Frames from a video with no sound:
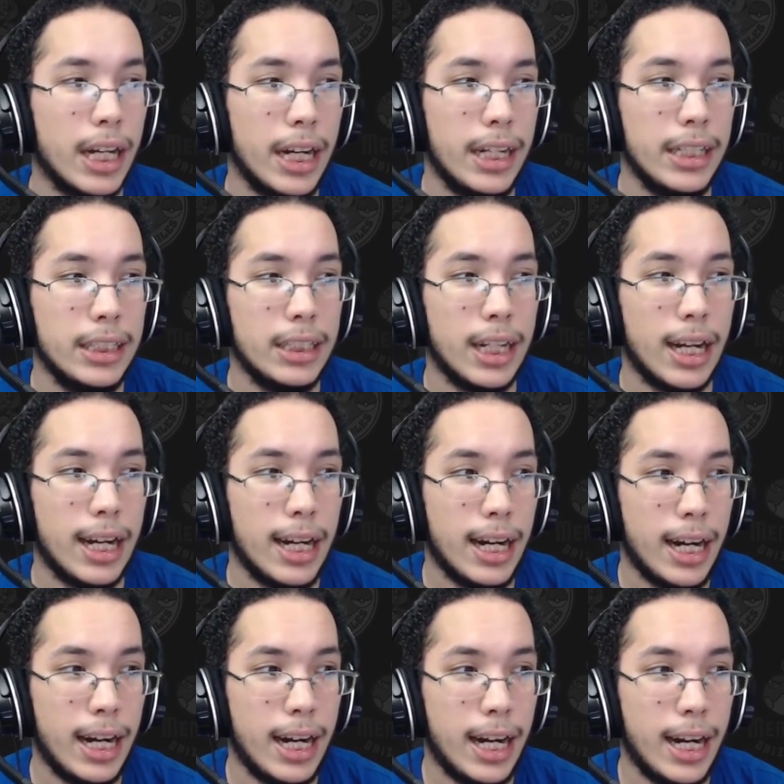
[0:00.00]
I
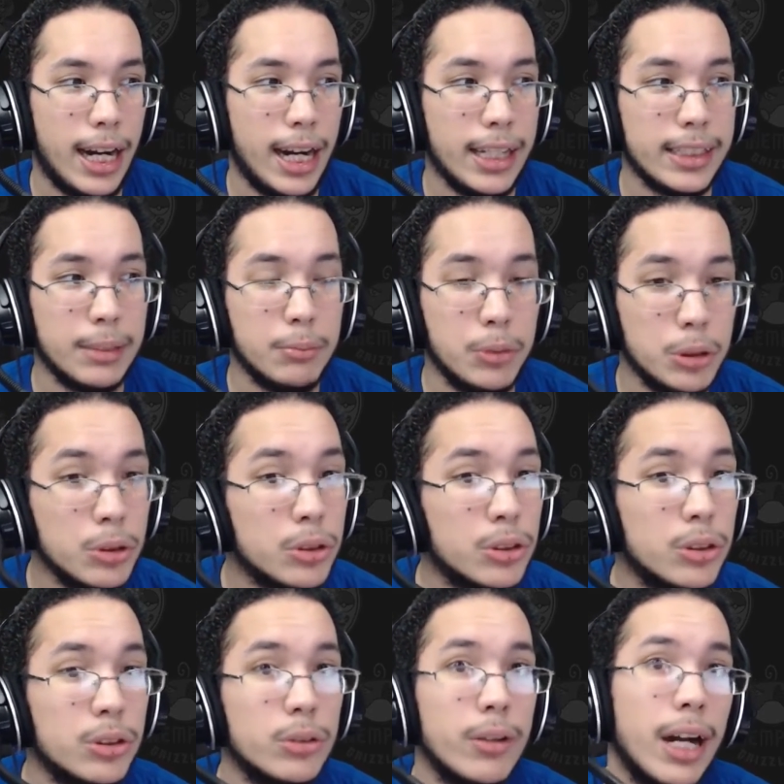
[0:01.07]
am used
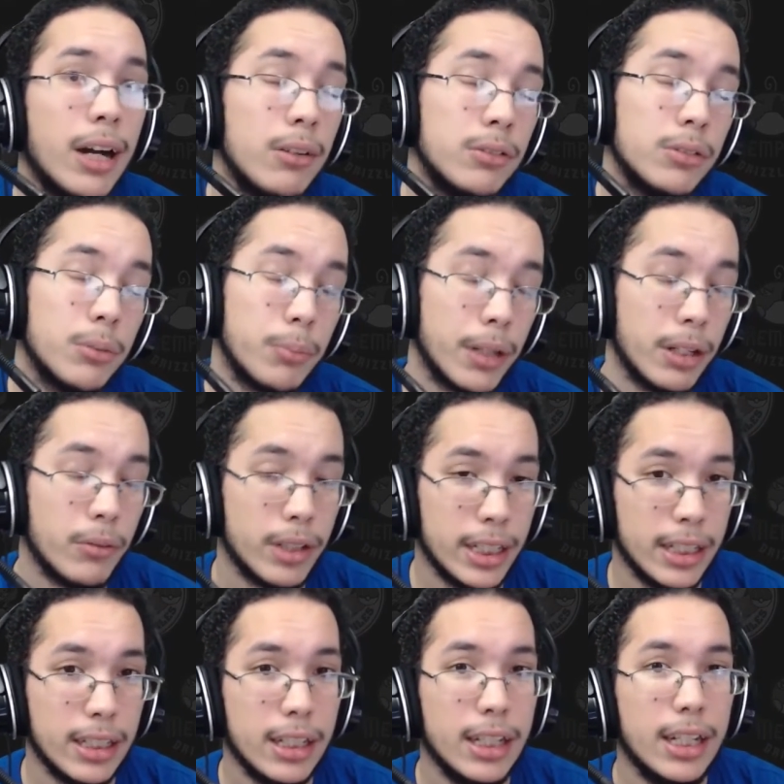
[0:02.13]
to how to play with
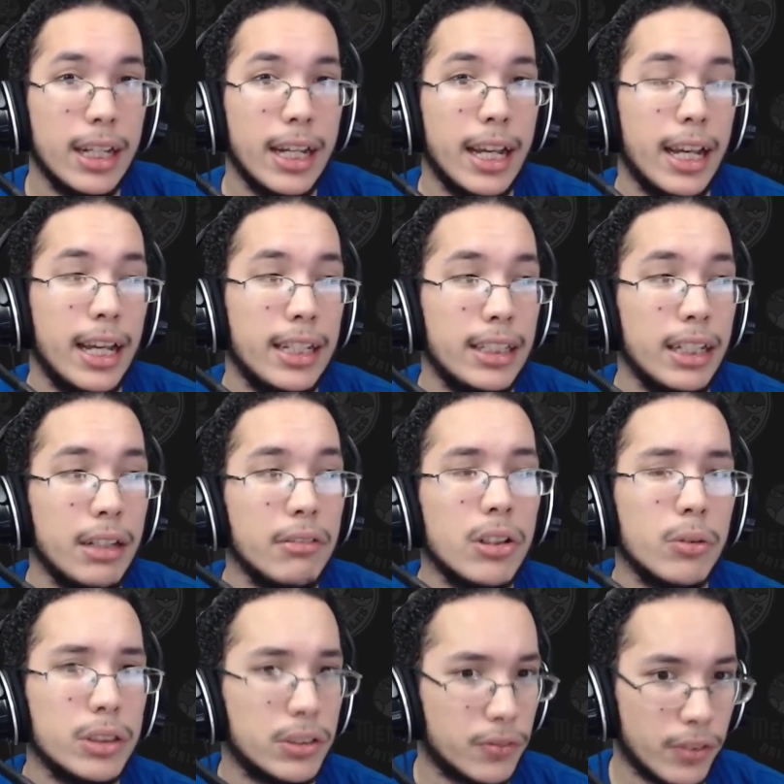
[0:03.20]
it, and even
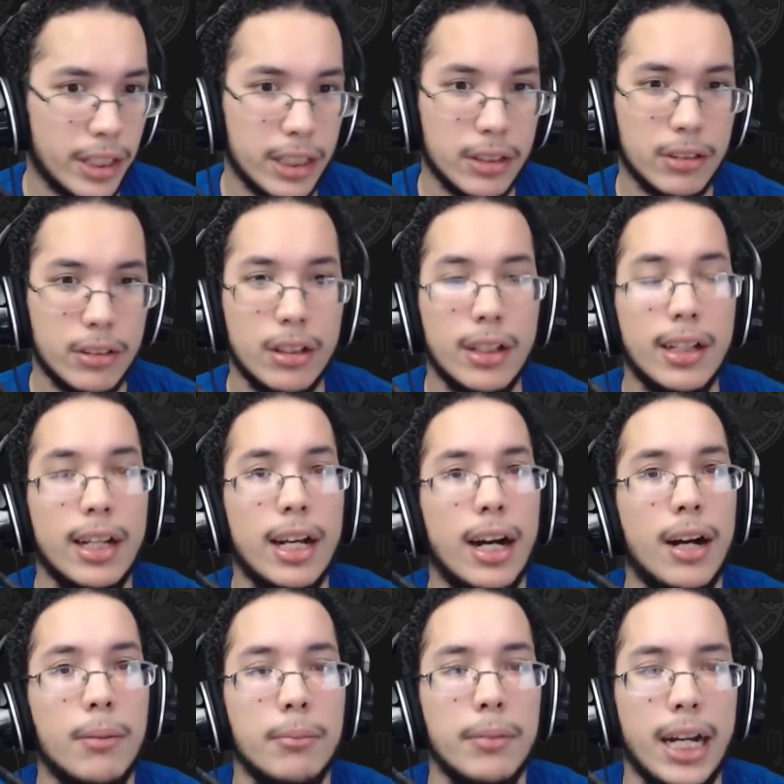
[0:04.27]
though it's frail,
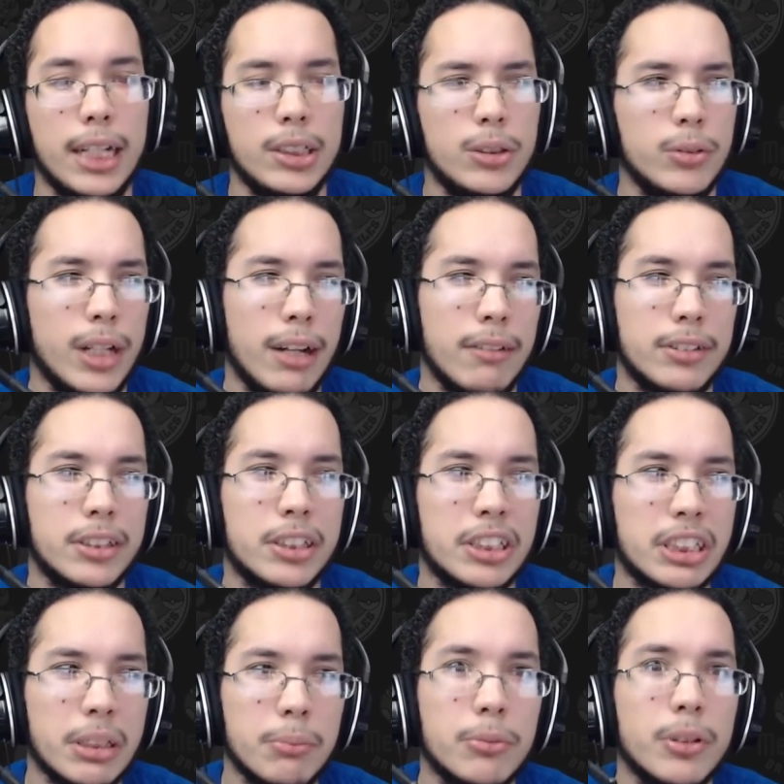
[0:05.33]
I do have
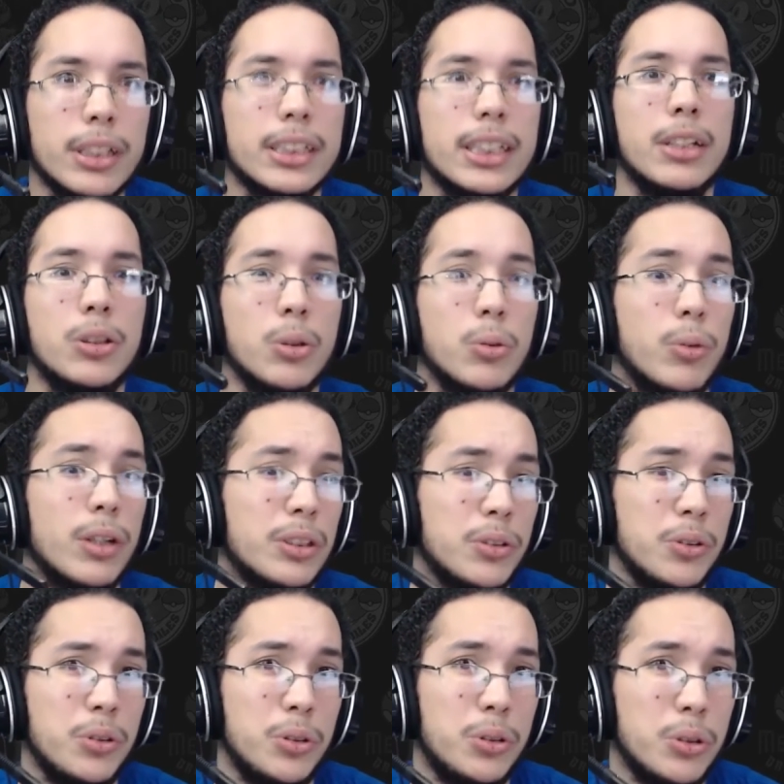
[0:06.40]
some tricks I do want
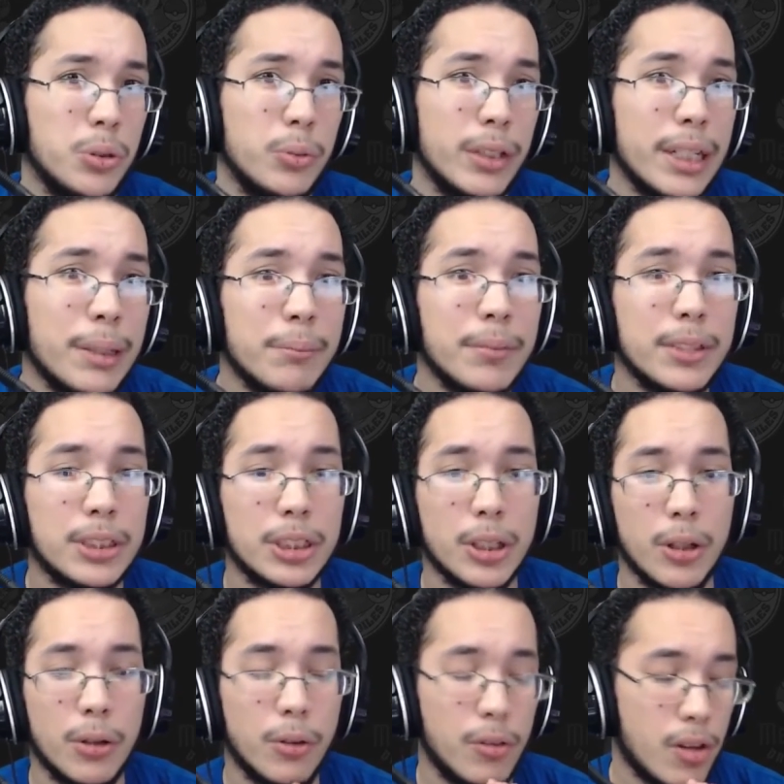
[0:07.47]
to do with him.
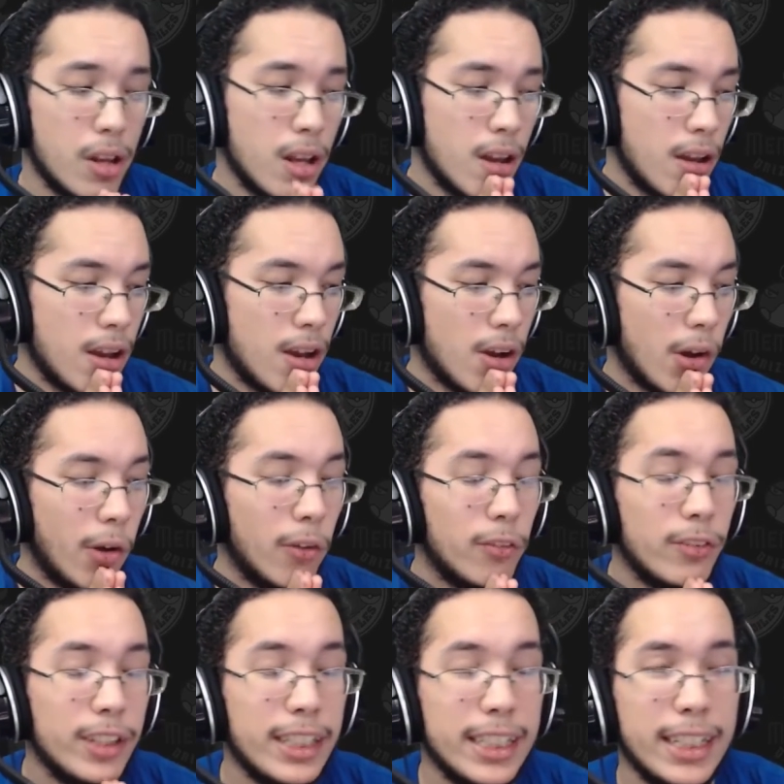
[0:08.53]
So
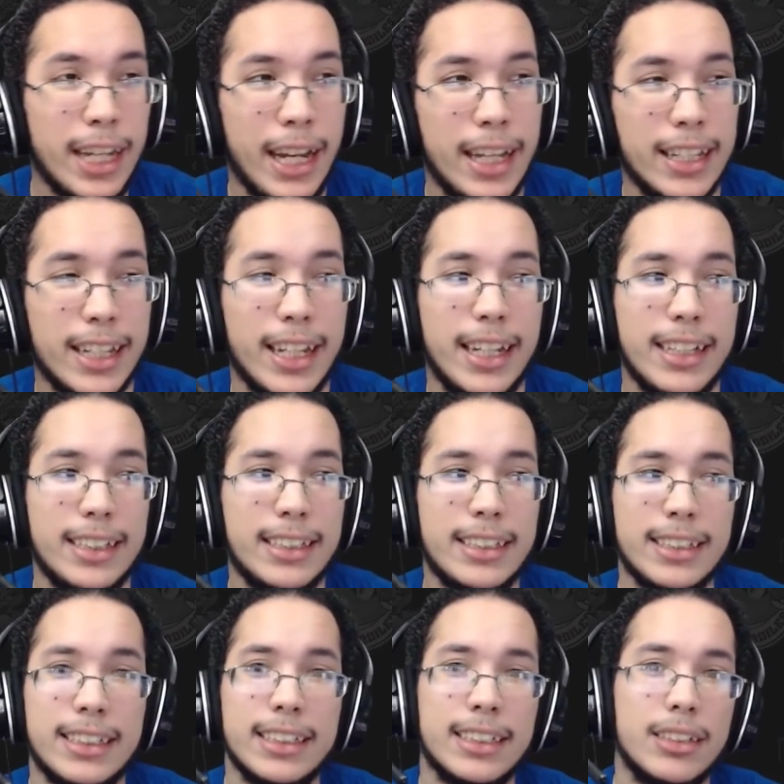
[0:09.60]
hopefully in like the
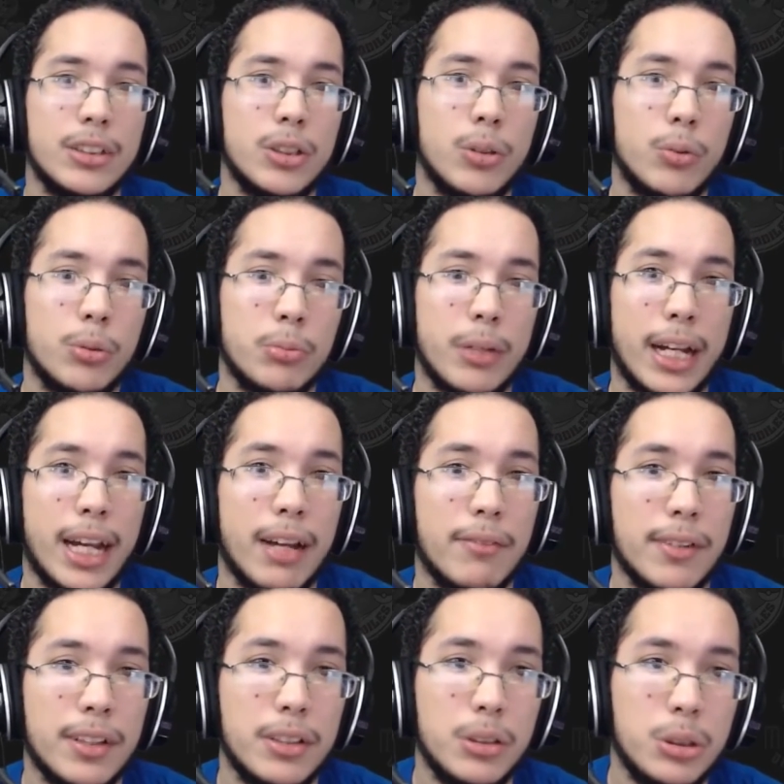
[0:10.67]
season 2 we might have
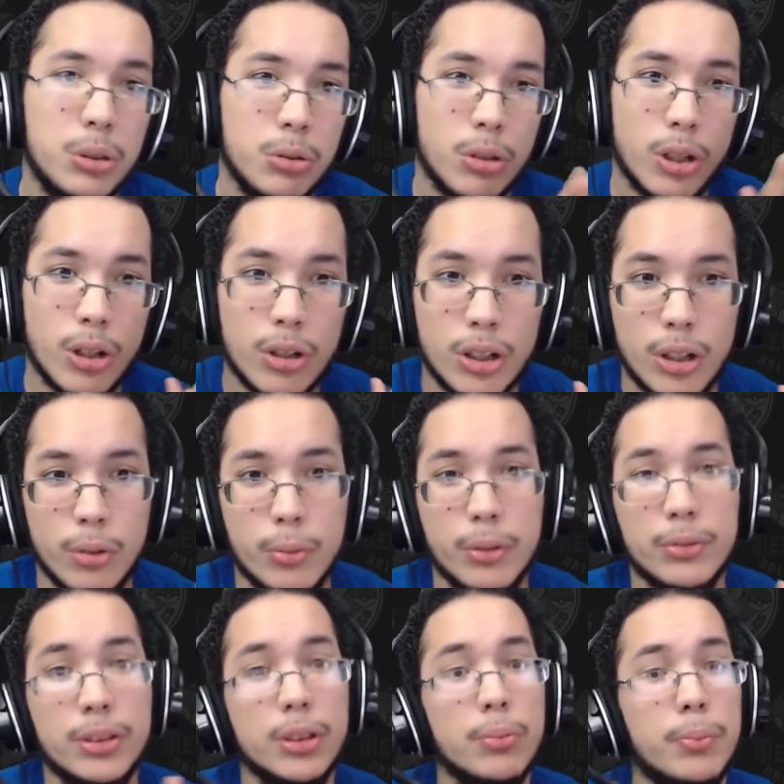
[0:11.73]
a new logo. We will
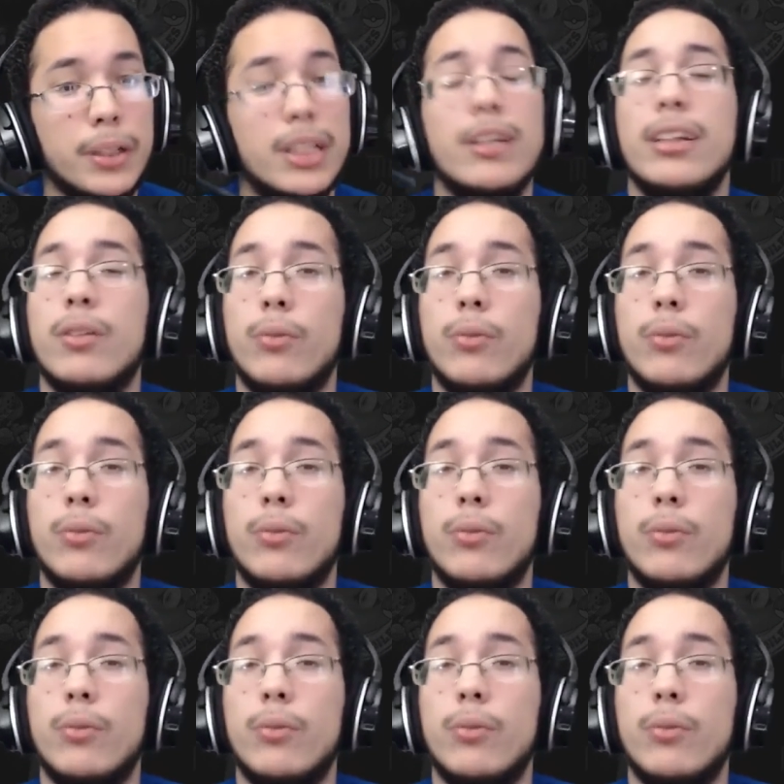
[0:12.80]
still be the